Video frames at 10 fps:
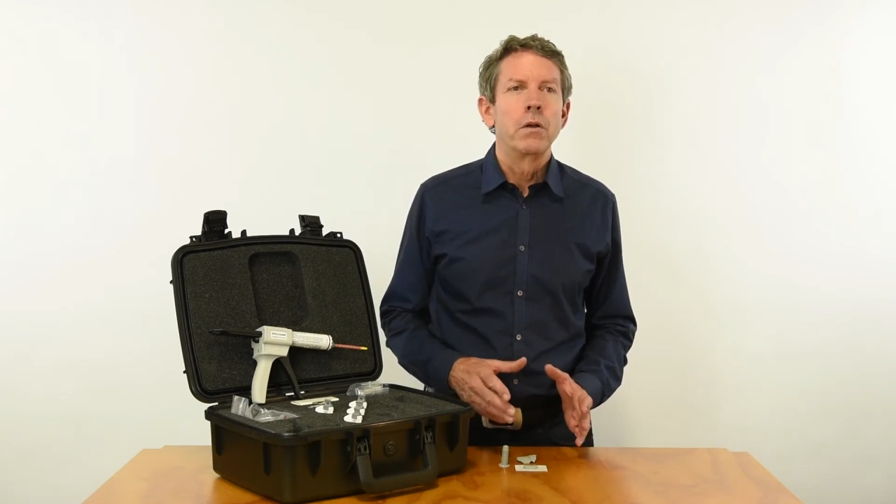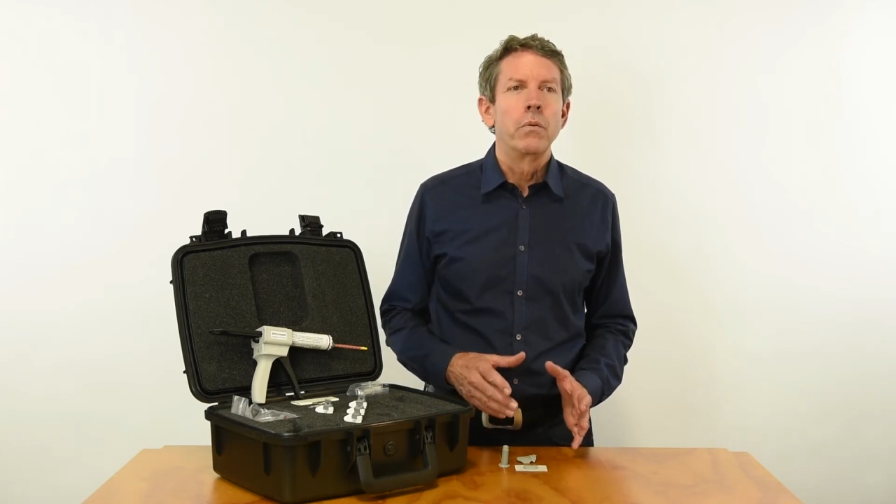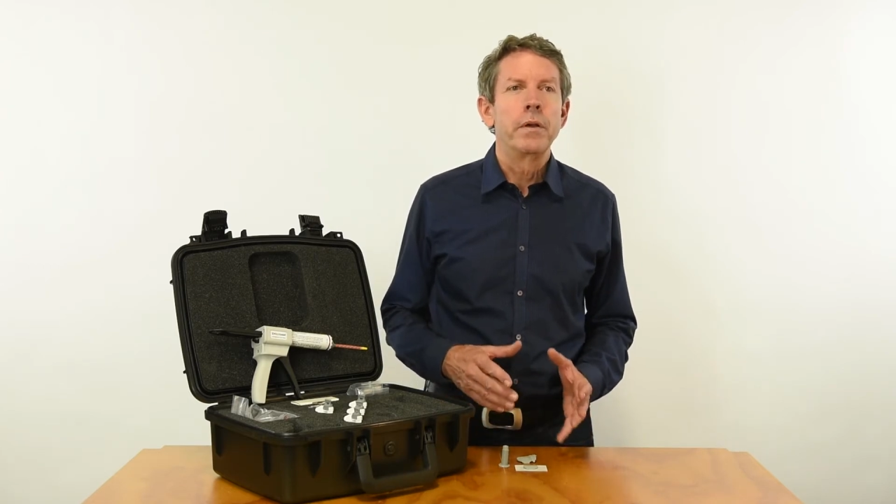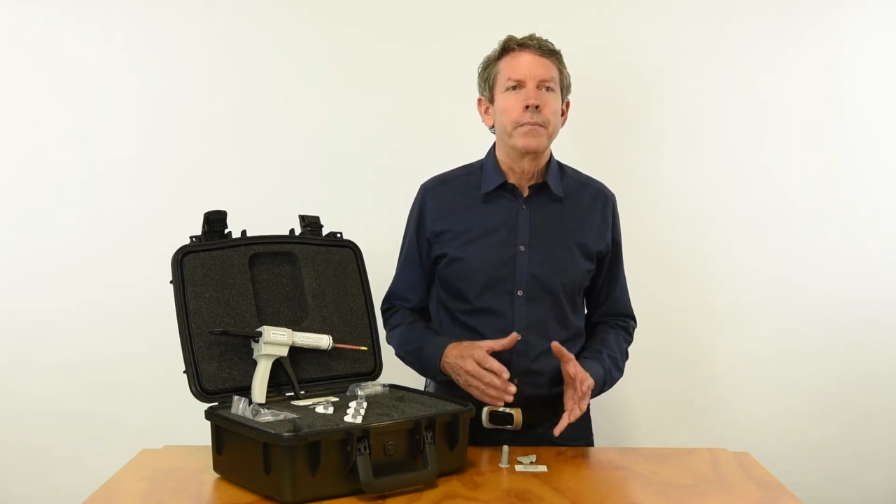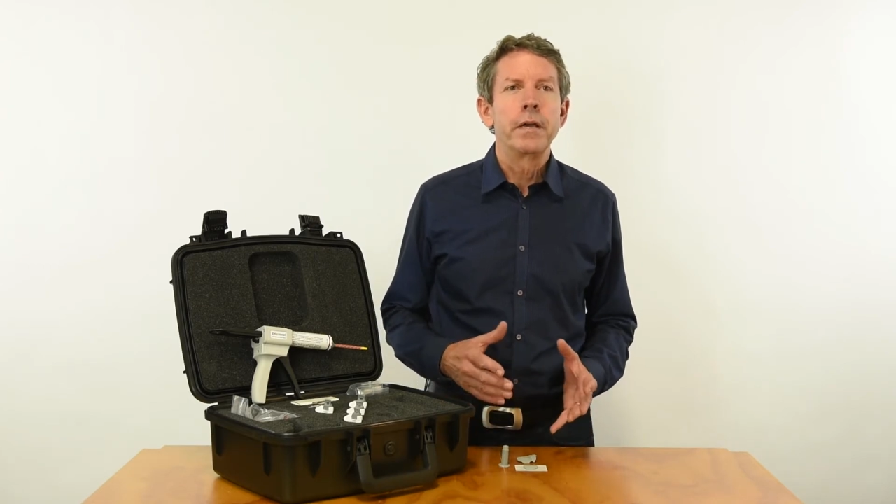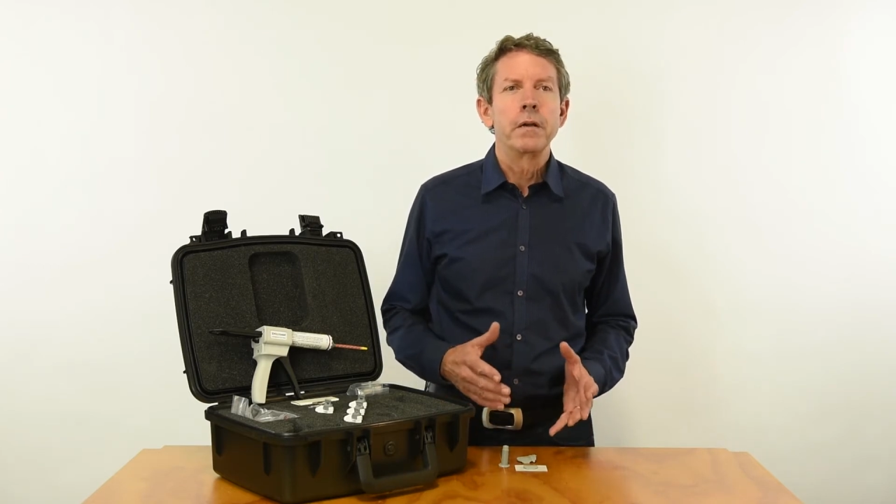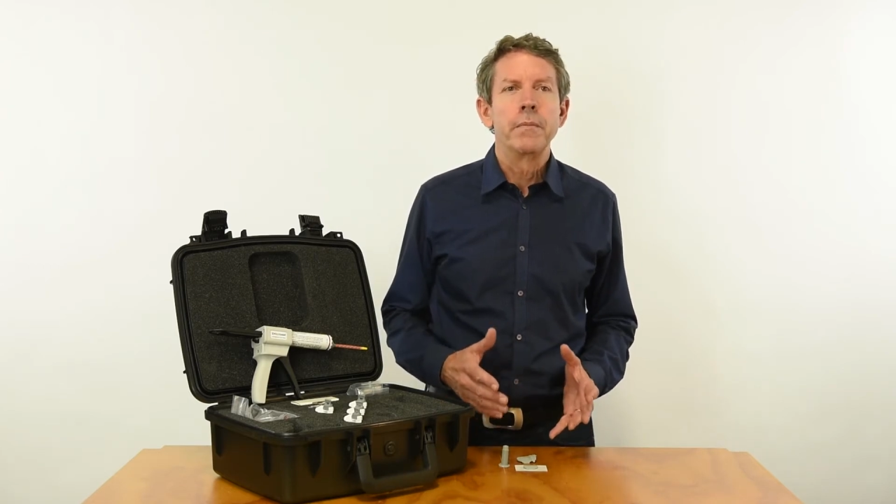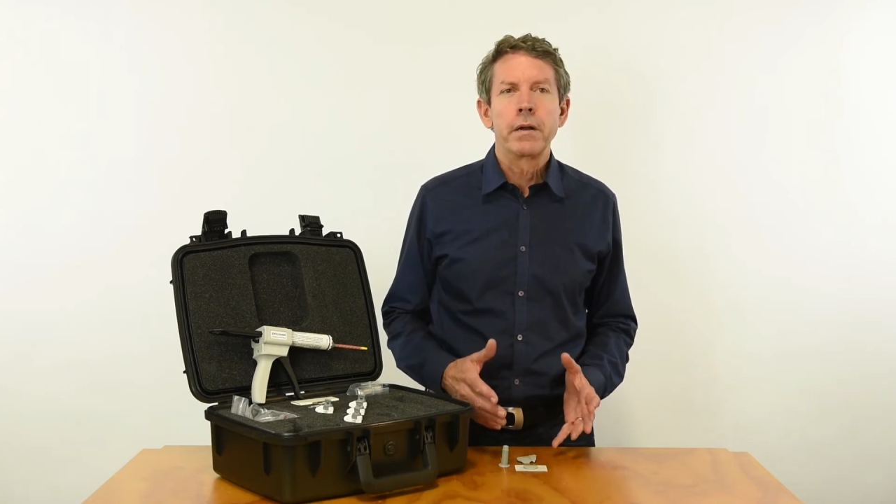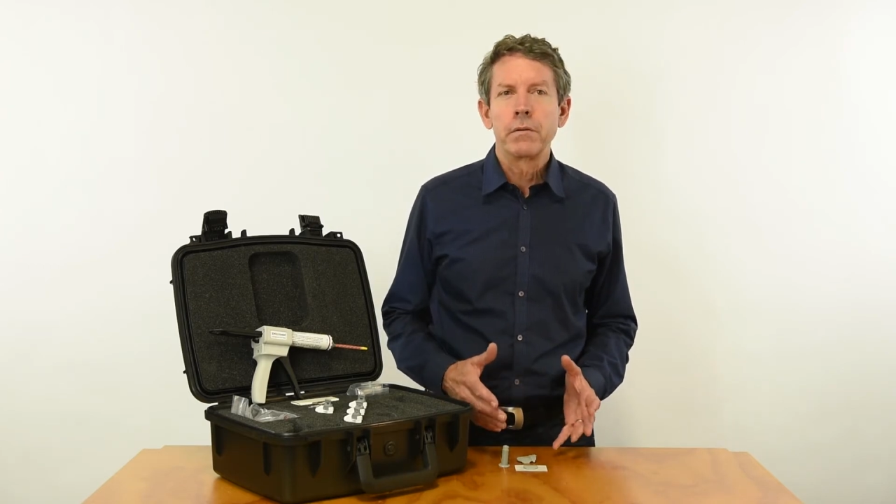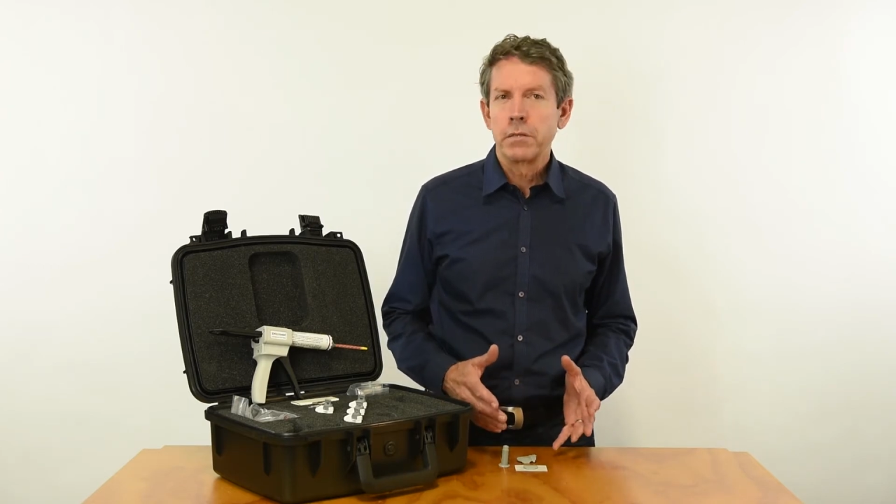we make a
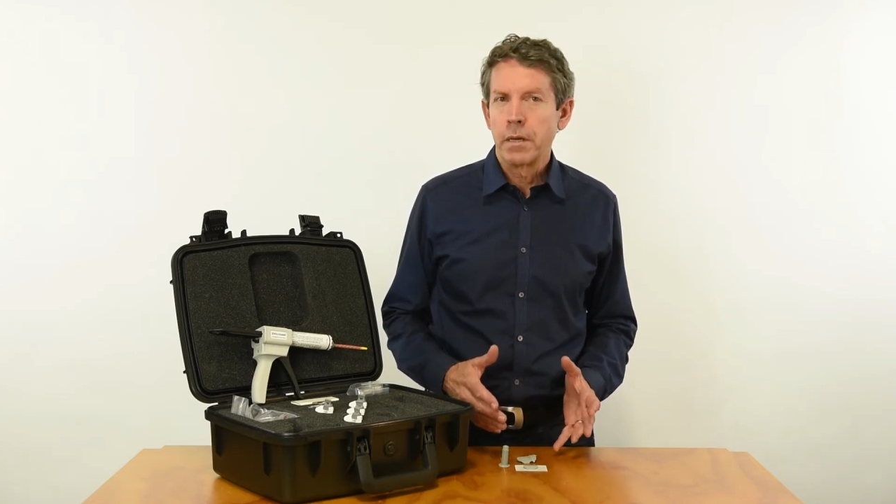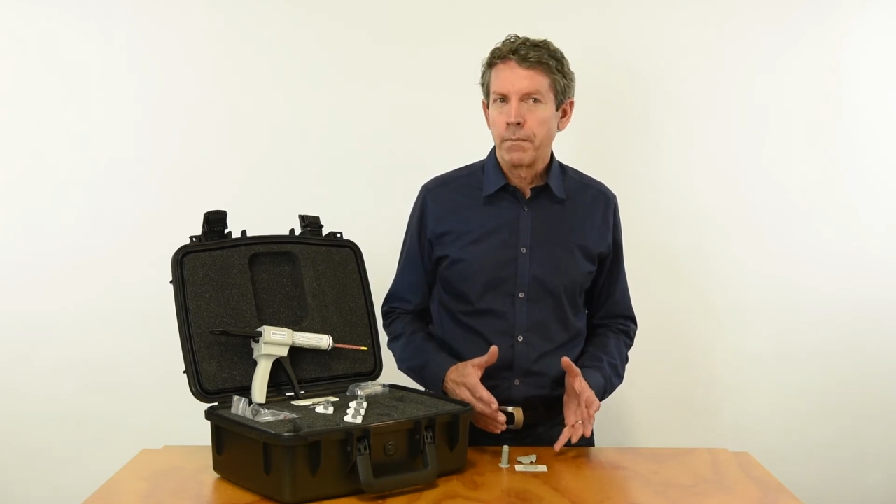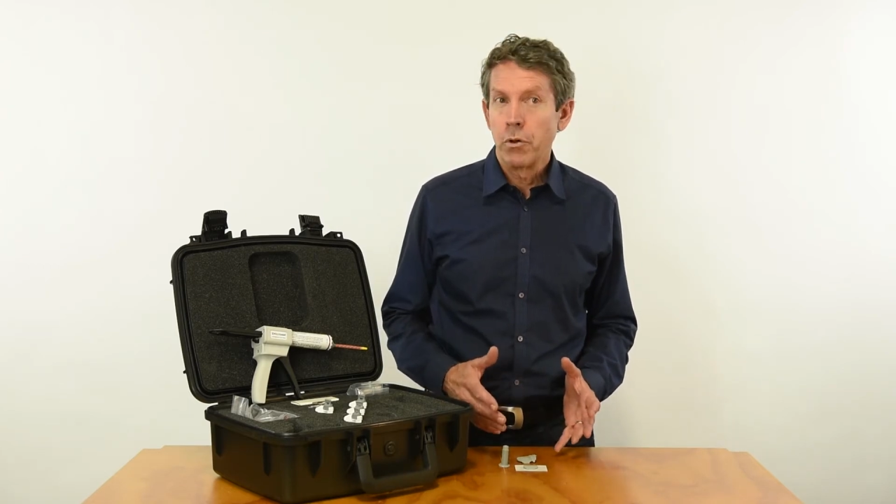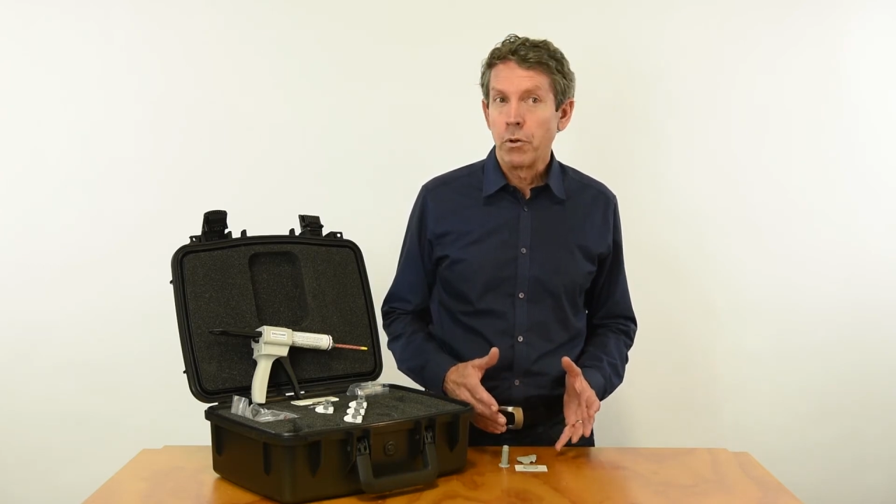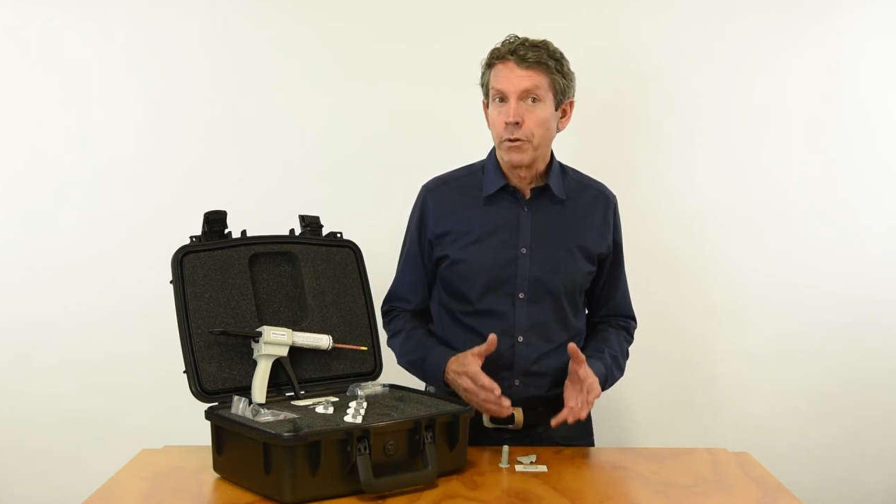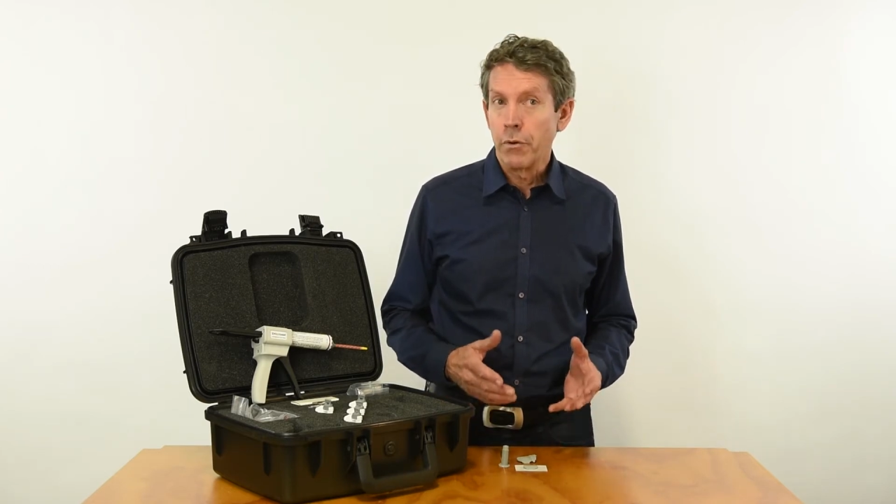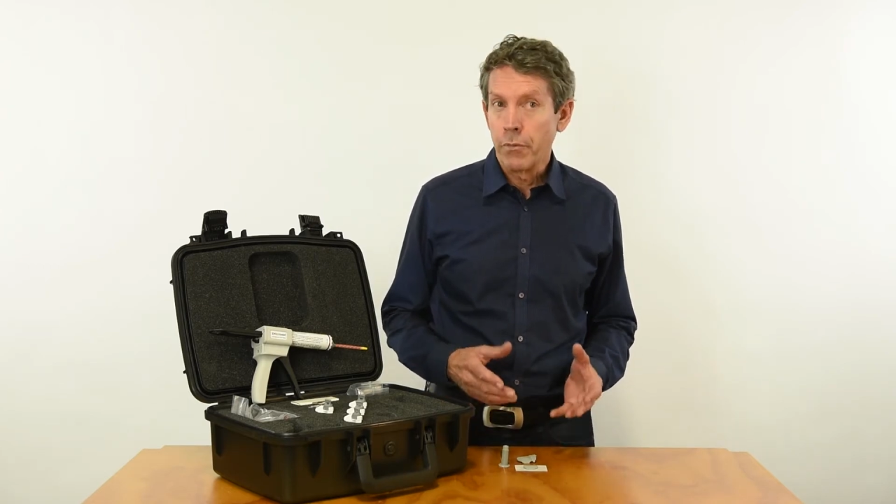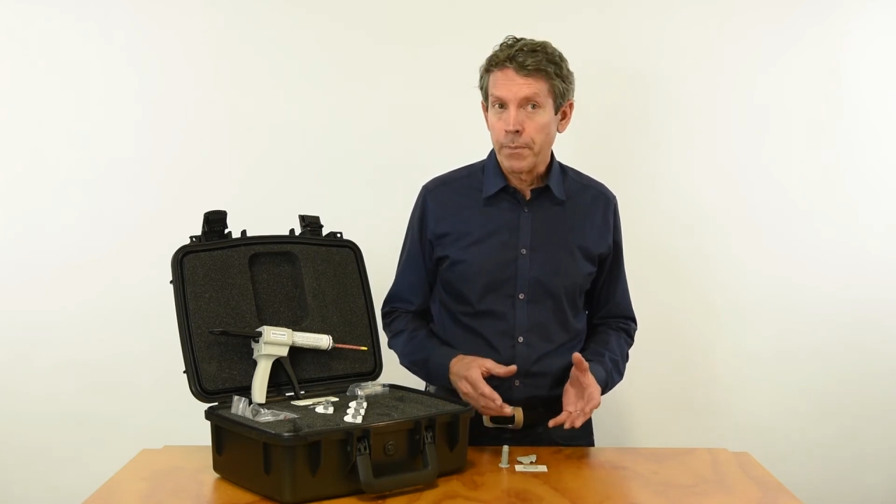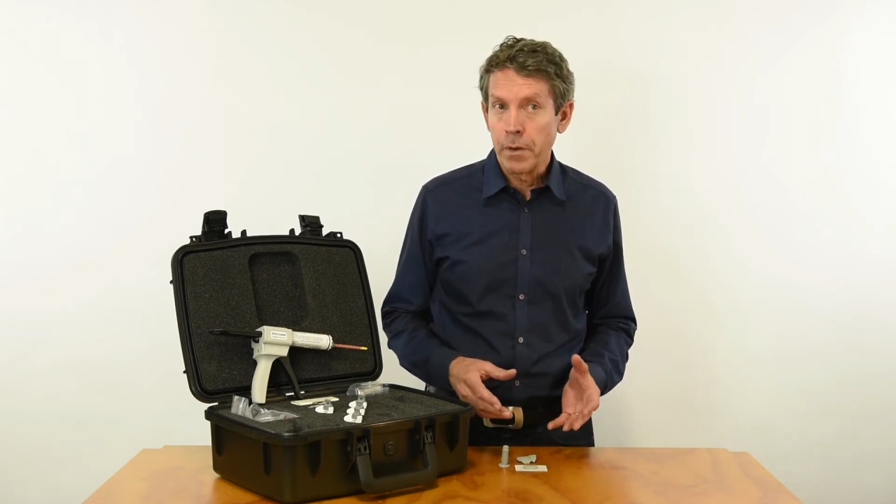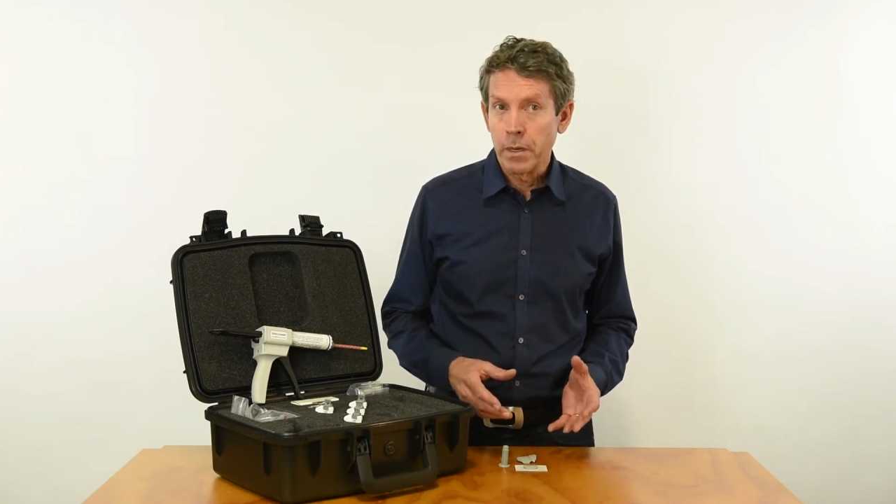Microset mold or
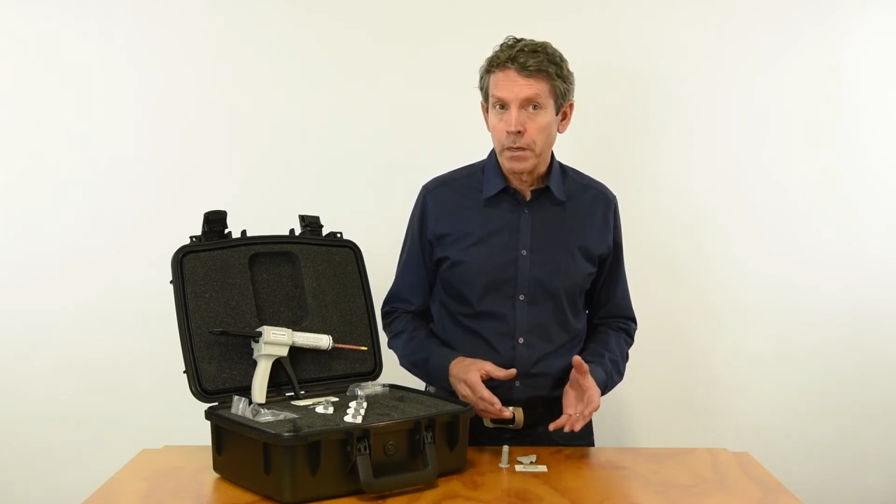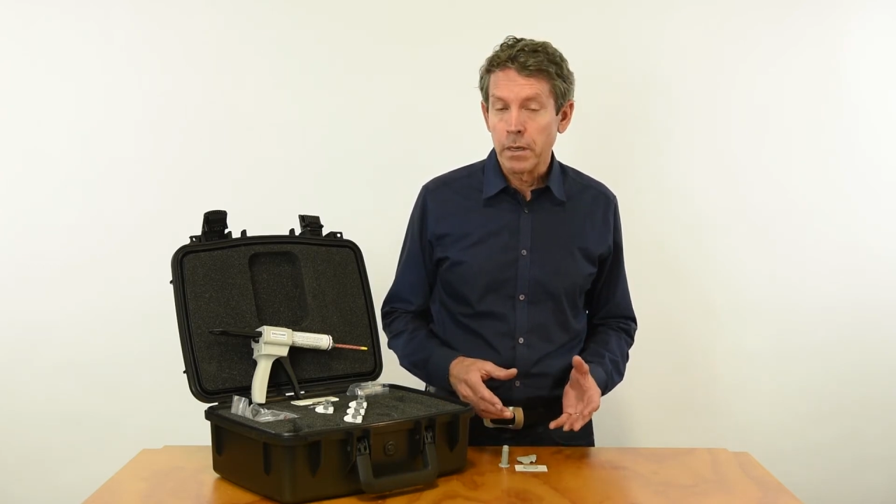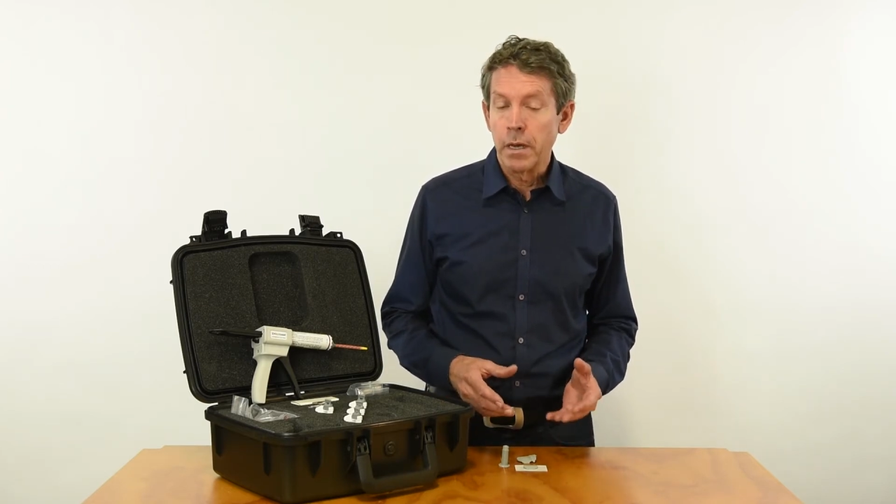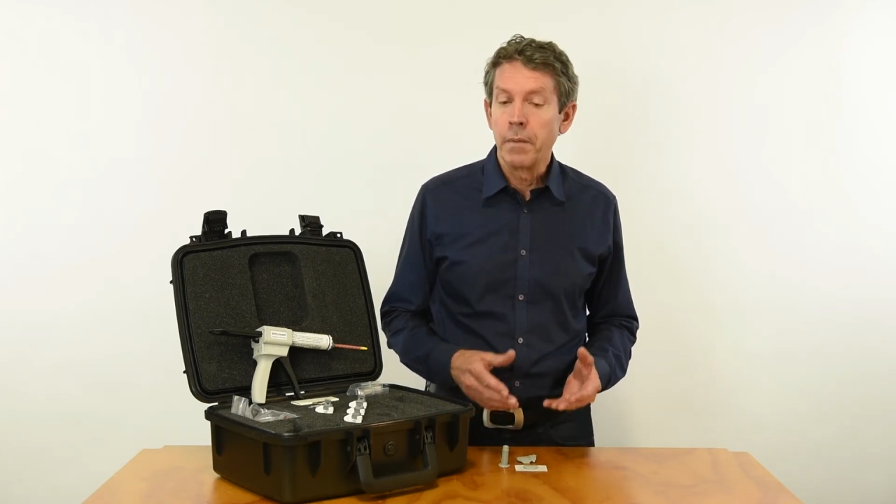replica